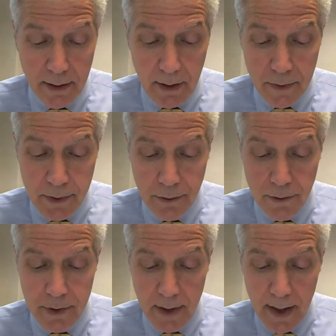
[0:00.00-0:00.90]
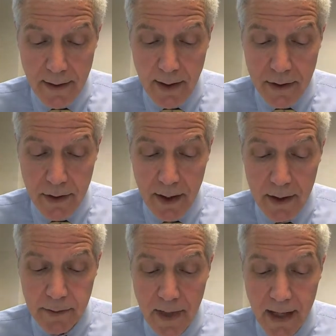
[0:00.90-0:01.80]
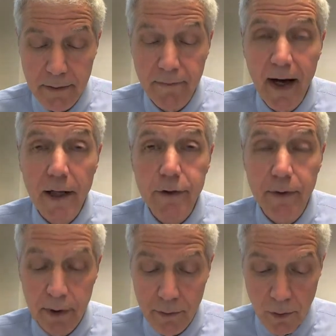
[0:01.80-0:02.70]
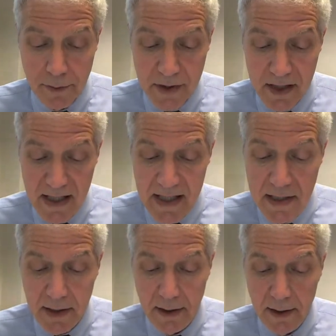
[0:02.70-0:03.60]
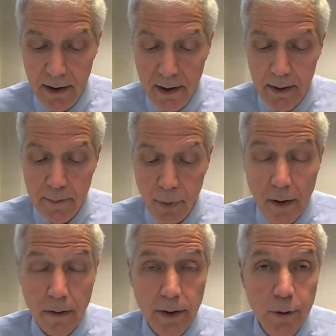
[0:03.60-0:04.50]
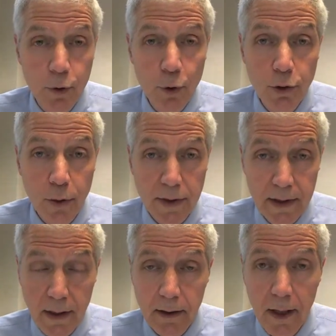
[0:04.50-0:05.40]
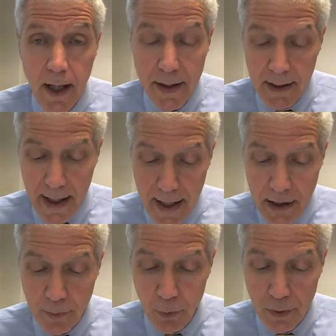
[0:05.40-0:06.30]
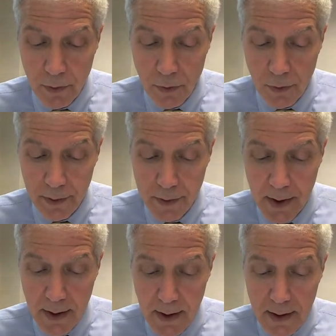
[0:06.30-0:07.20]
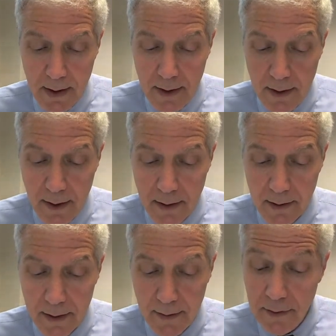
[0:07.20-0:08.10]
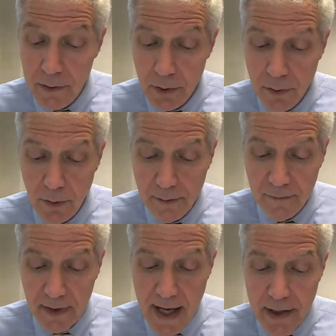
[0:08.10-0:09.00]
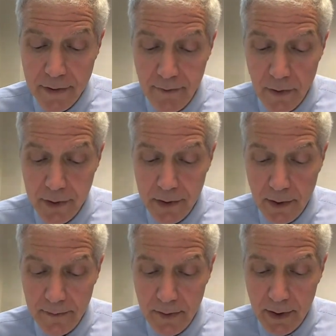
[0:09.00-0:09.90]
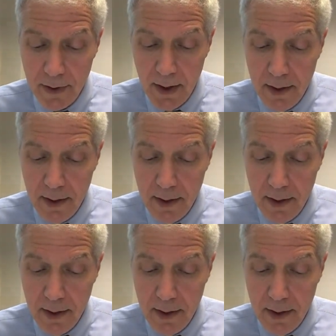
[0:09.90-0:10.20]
there was news today that China's manufacturing growth is easing, partly due to a decline in export orders. The so-called flash version of the